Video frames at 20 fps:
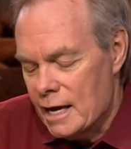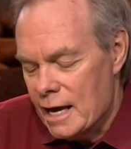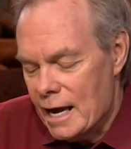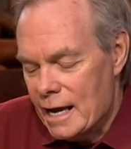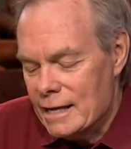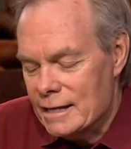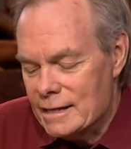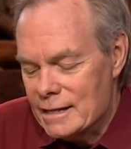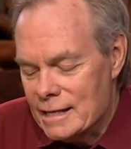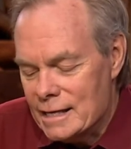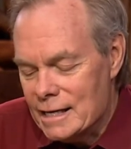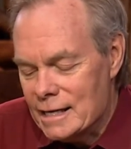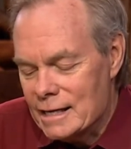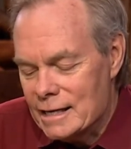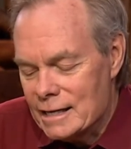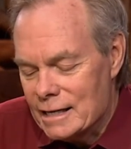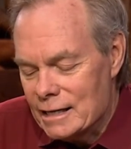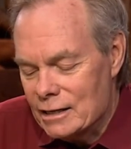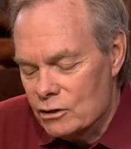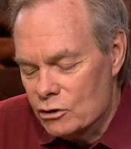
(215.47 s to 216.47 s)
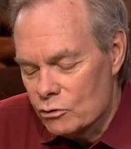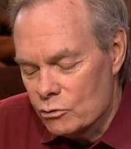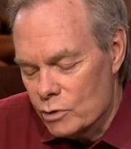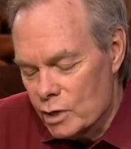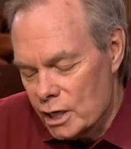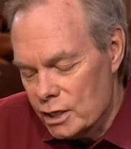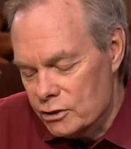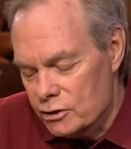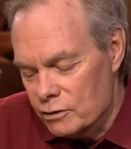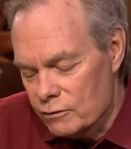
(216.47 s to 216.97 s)
And then in the
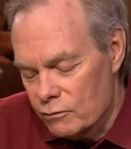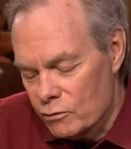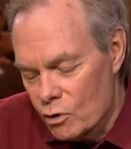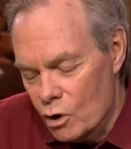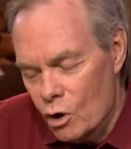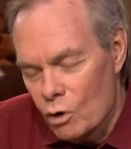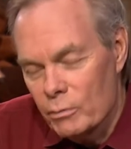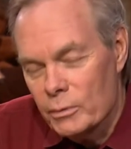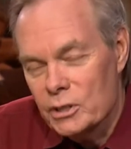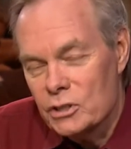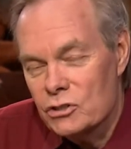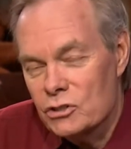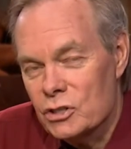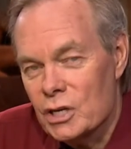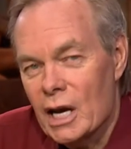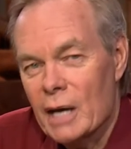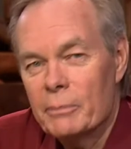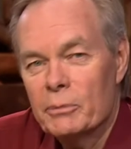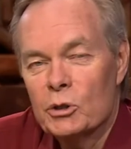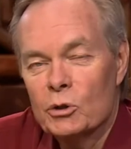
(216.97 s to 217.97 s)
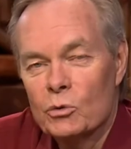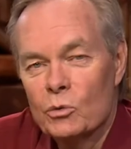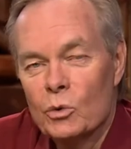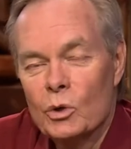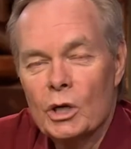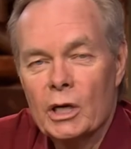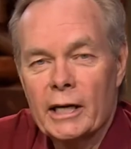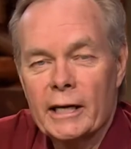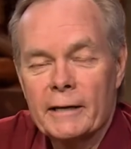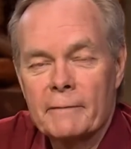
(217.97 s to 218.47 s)
rest of Romans chapter
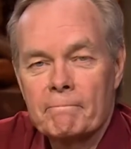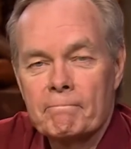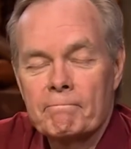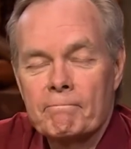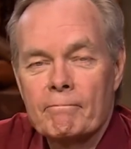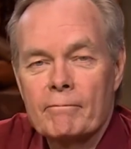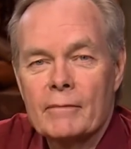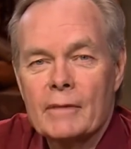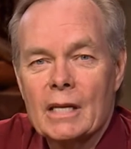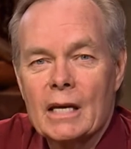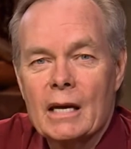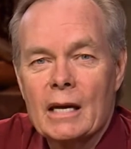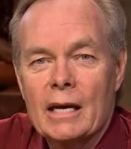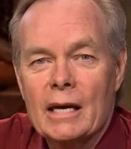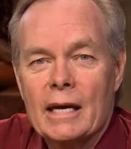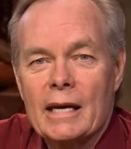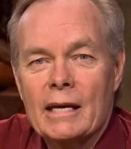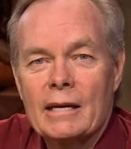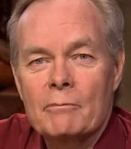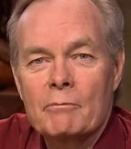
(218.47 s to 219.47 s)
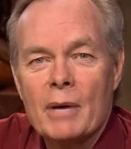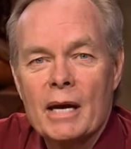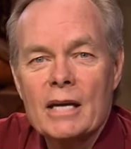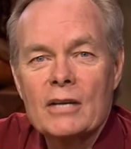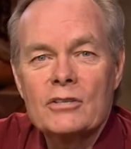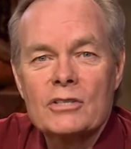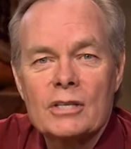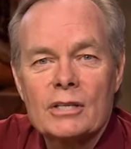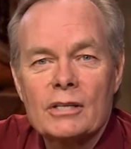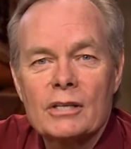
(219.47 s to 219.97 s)
1, he
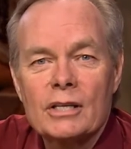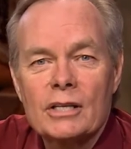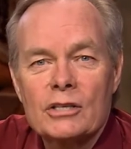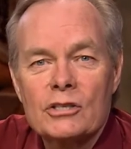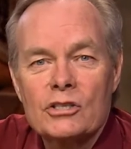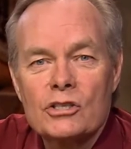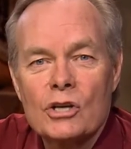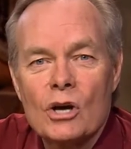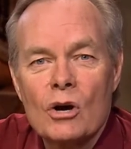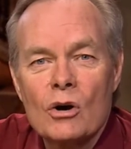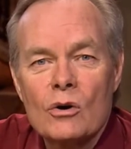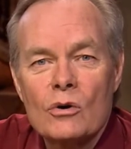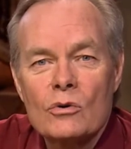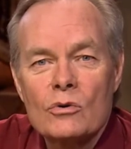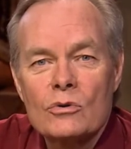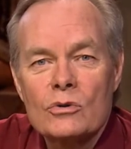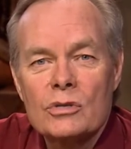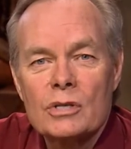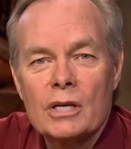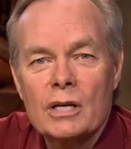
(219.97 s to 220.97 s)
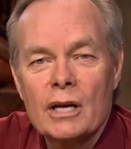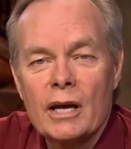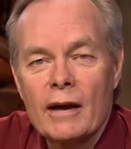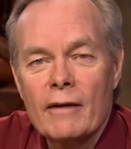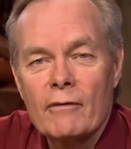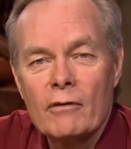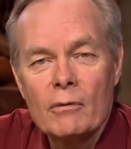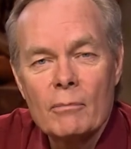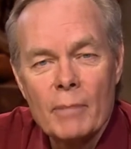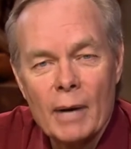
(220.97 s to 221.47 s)
basically shows that
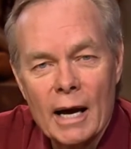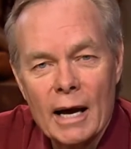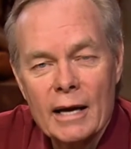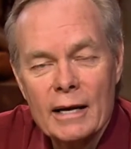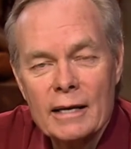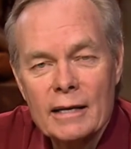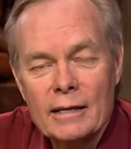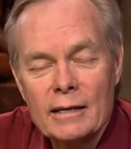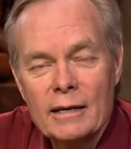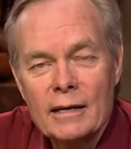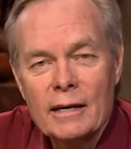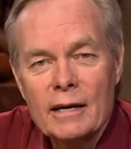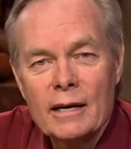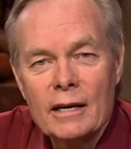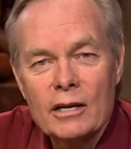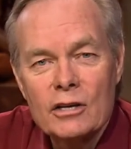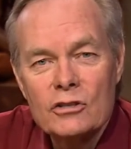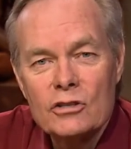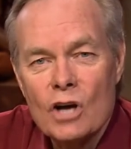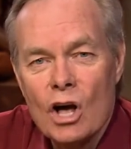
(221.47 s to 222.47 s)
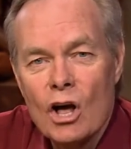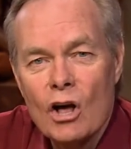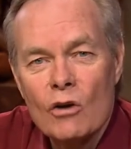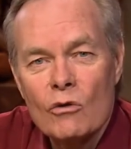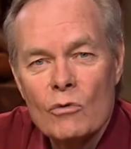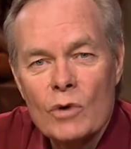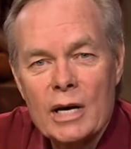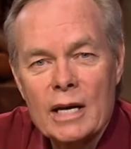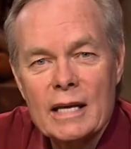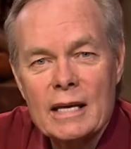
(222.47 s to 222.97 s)
everybody is
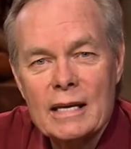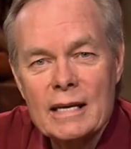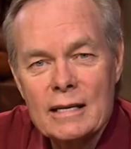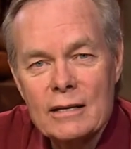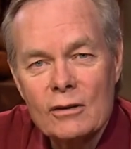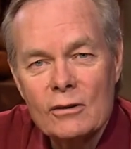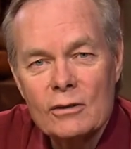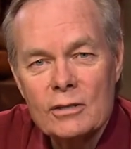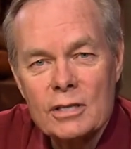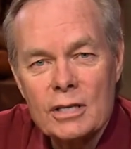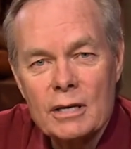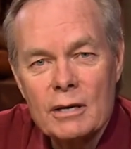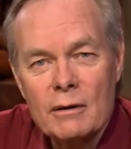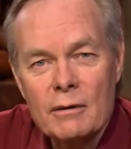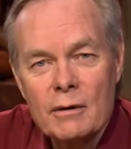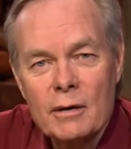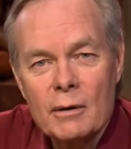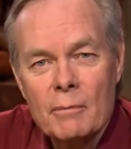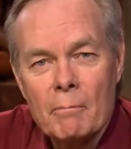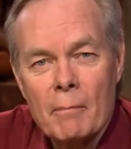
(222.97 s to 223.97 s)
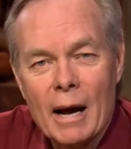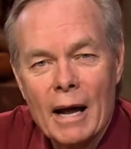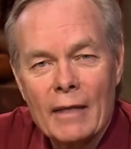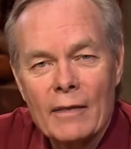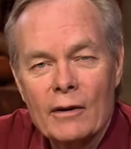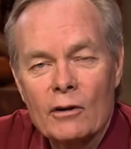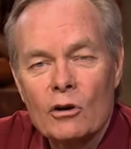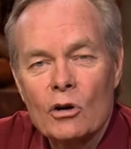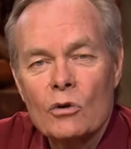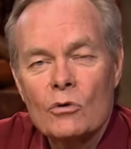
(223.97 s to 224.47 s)
already guilty by
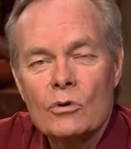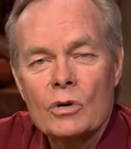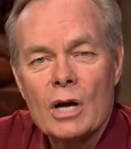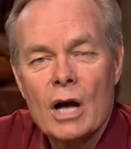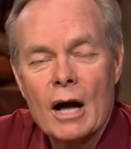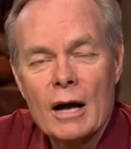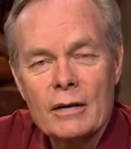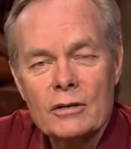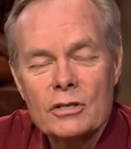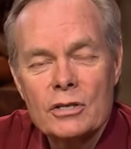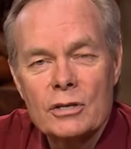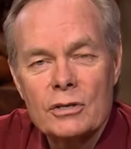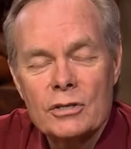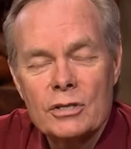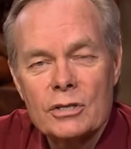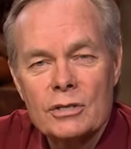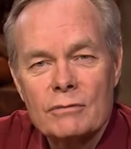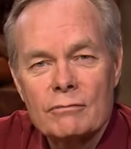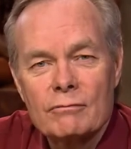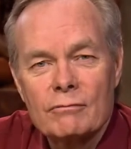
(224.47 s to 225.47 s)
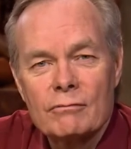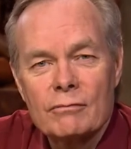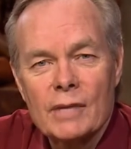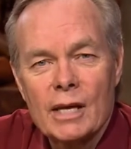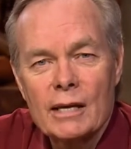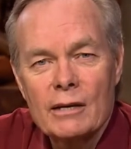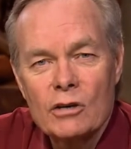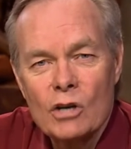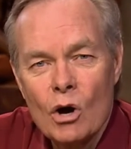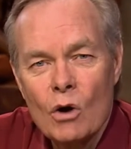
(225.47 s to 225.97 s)
their own conscience.
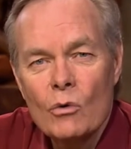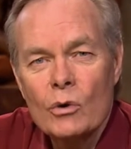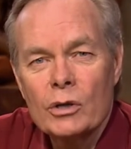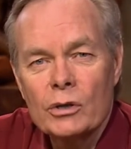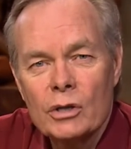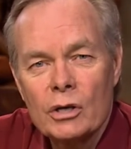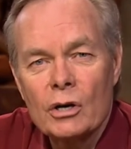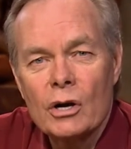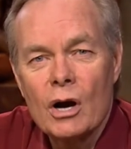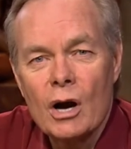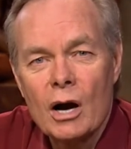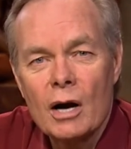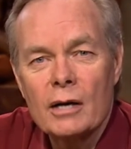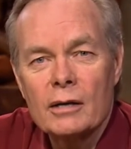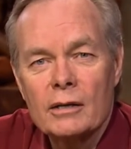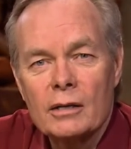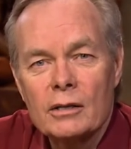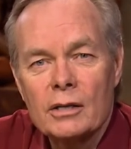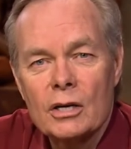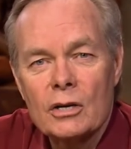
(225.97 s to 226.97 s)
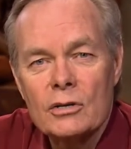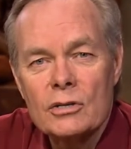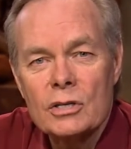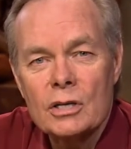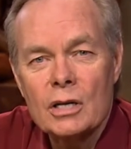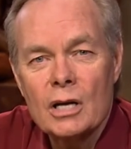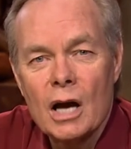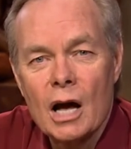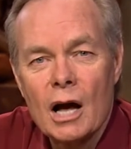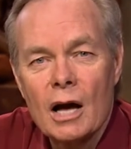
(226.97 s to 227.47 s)
They know in their heart that there's a
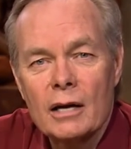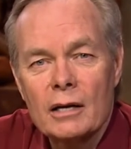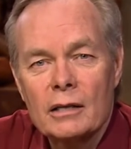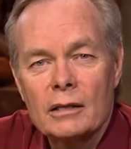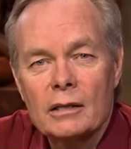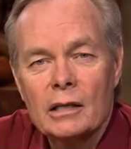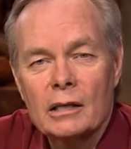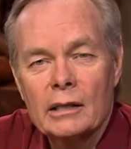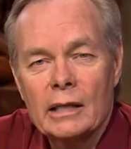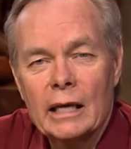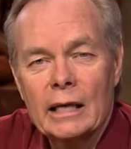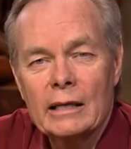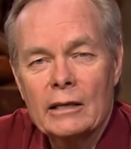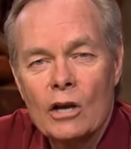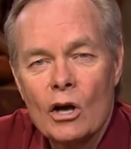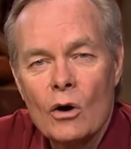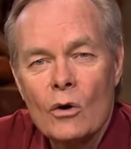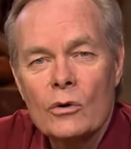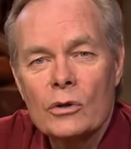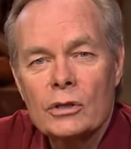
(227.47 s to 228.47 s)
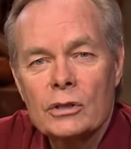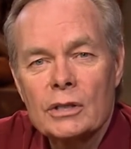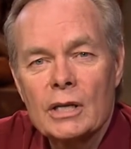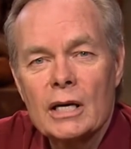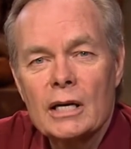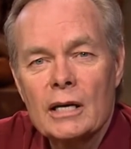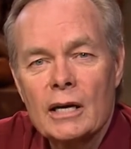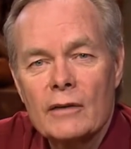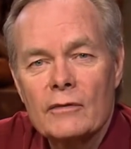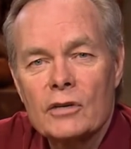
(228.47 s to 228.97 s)
God and that they know that
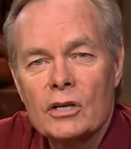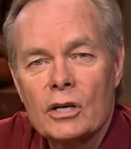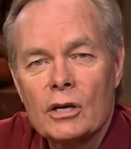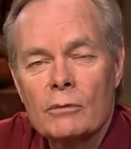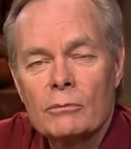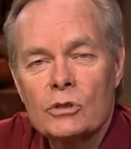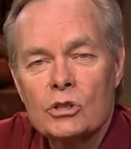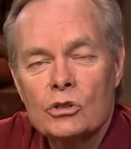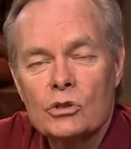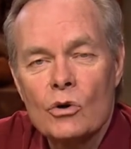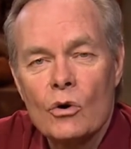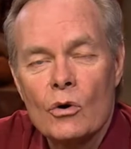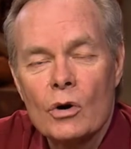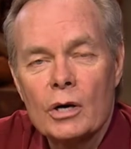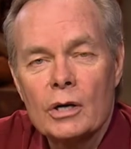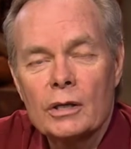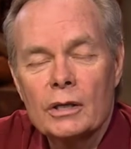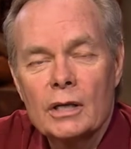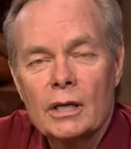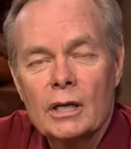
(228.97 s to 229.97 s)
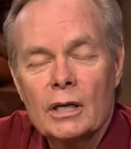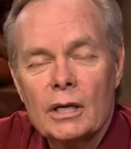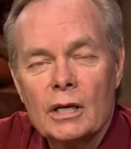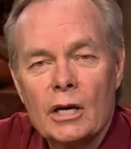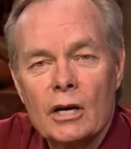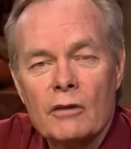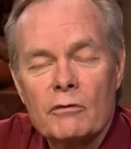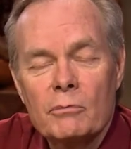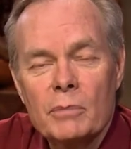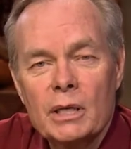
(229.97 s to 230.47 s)
they have come short
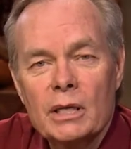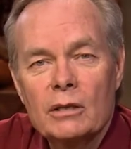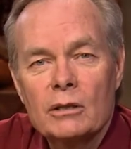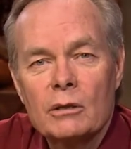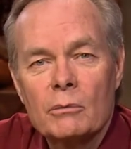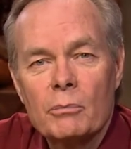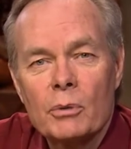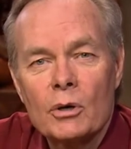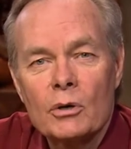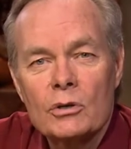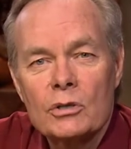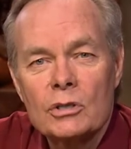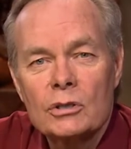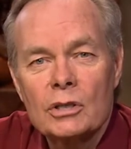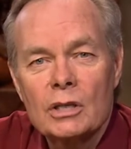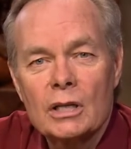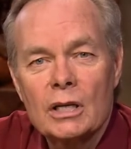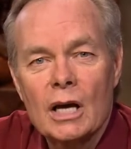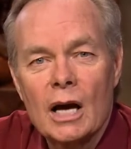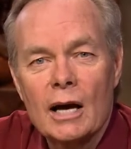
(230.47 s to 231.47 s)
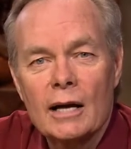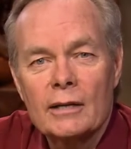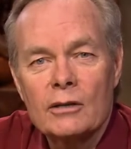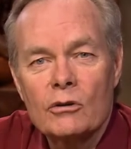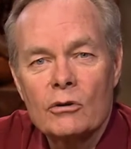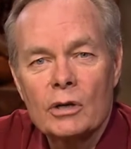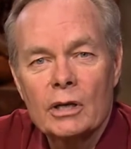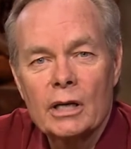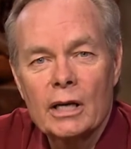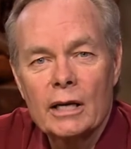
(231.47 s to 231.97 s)
of being the person that God
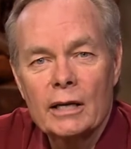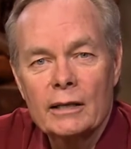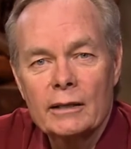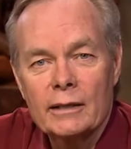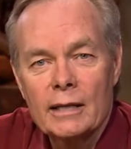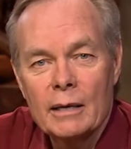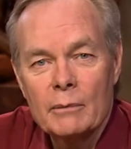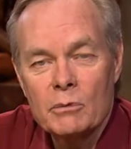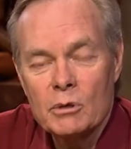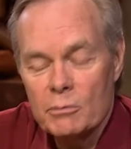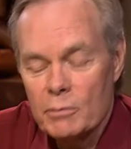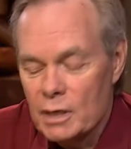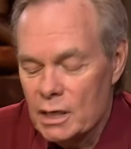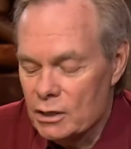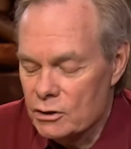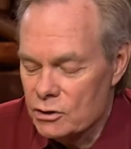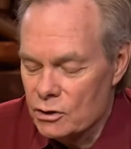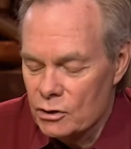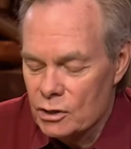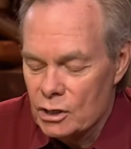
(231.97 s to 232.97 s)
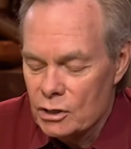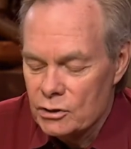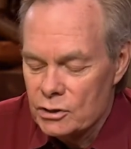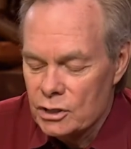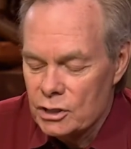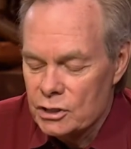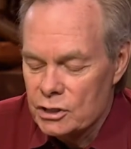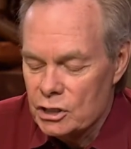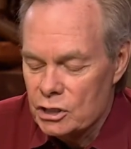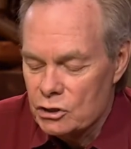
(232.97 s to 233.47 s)
created them to be. So there's
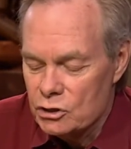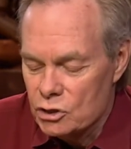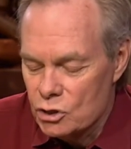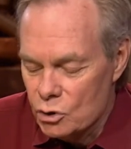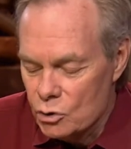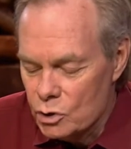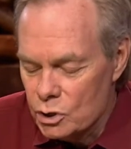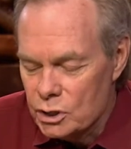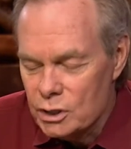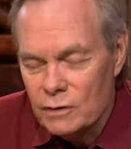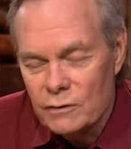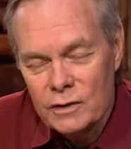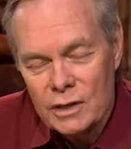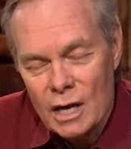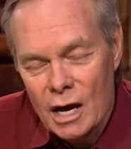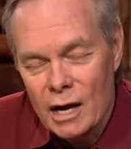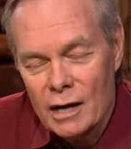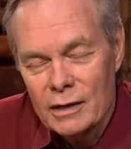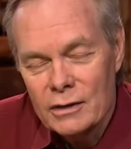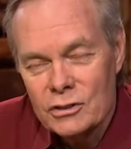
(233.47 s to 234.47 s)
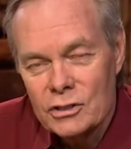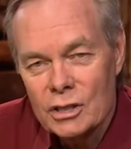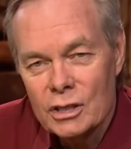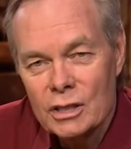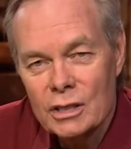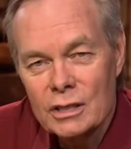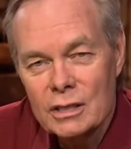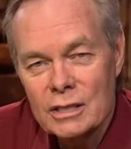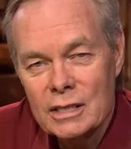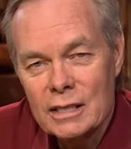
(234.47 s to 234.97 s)
this intuitive knowledge that
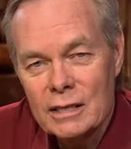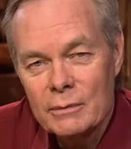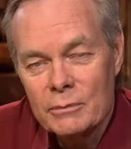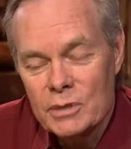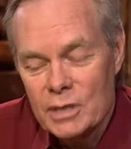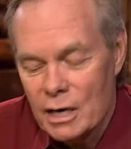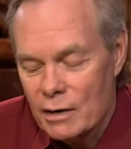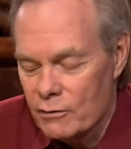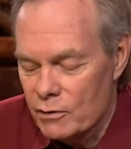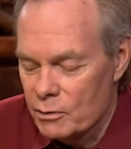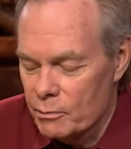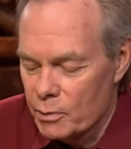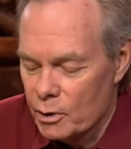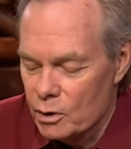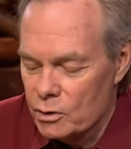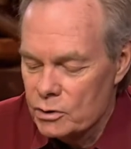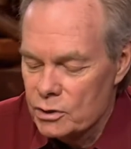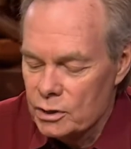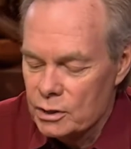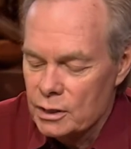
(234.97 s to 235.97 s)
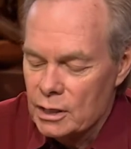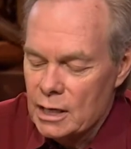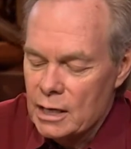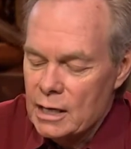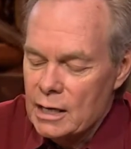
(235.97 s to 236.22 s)
condemns every person.